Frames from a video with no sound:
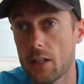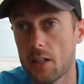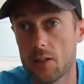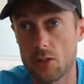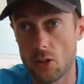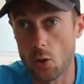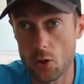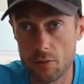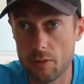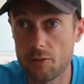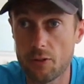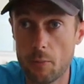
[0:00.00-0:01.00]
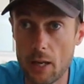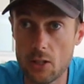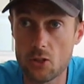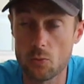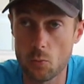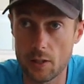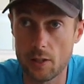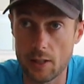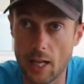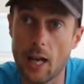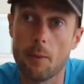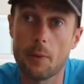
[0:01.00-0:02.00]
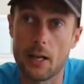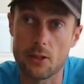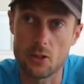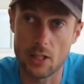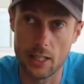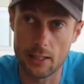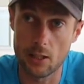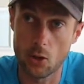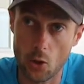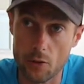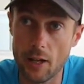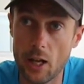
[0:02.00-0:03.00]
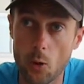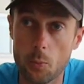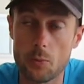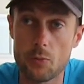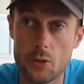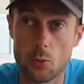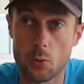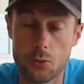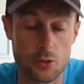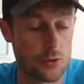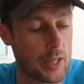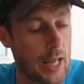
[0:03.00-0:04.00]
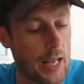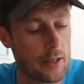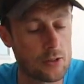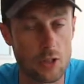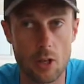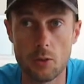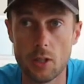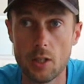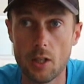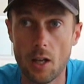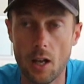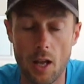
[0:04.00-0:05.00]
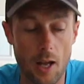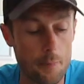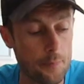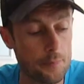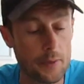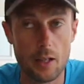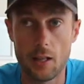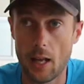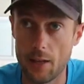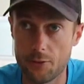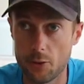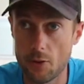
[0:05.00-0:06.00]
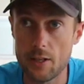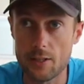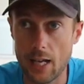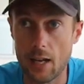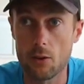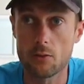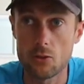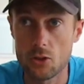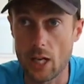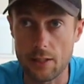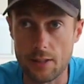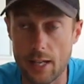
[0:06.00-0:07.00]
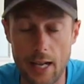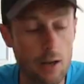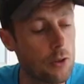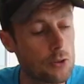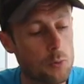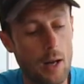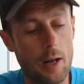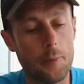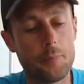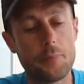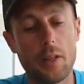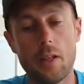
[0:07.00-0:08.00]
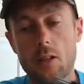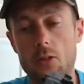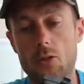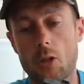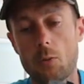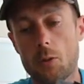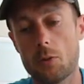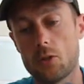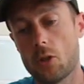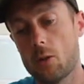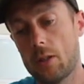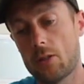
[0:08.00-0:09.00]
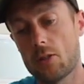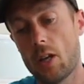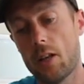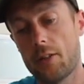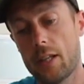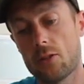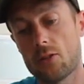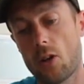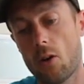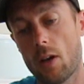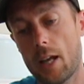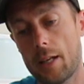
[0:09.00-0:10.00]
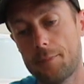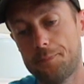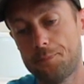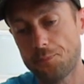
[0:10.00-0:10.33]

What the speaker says: There's a lot of information within the app actually, and a lot of help and resources there. So if you're in doubt, check that out as well. So what you want to do, insert the insole in